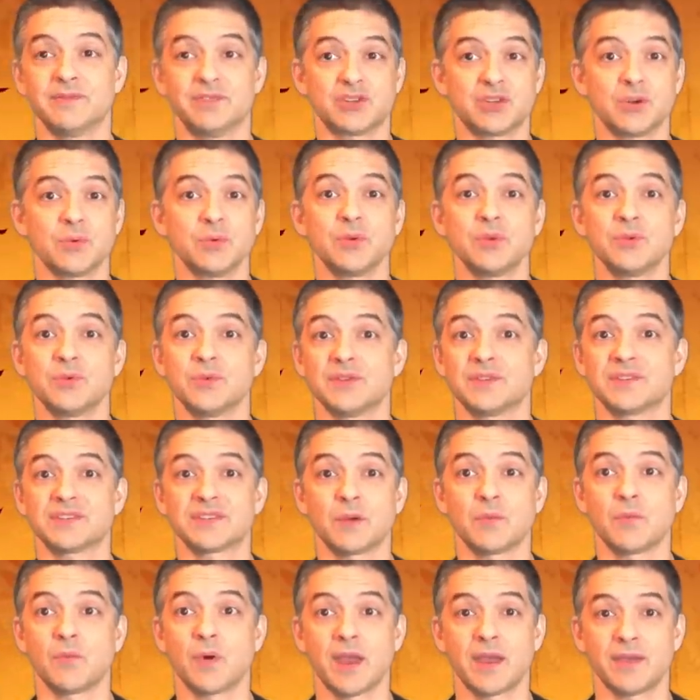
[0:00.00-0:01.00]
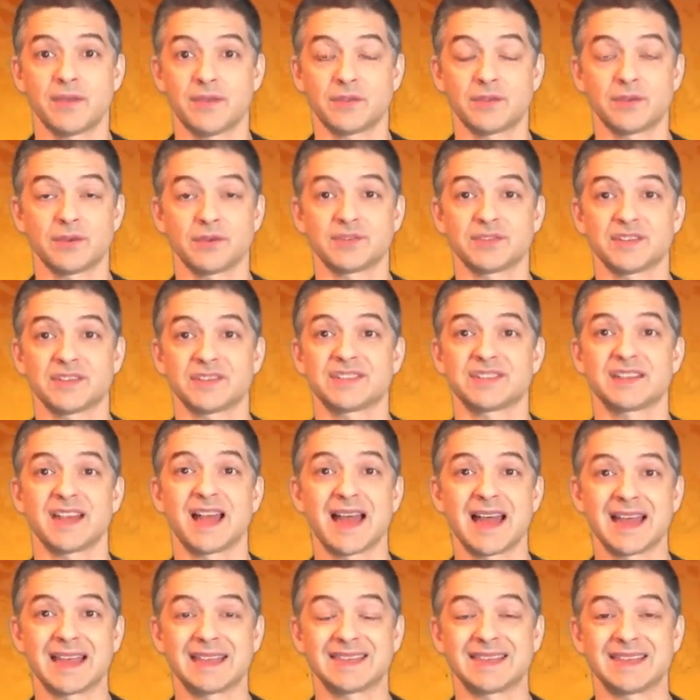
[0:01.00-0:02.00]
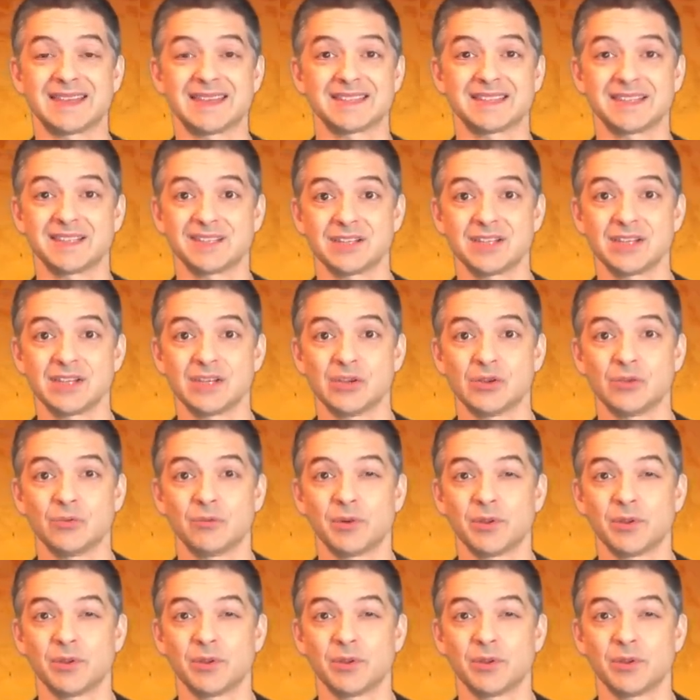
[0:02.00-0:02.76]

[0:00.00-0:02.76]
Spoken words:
show you in some way that there's a sign that he's into you.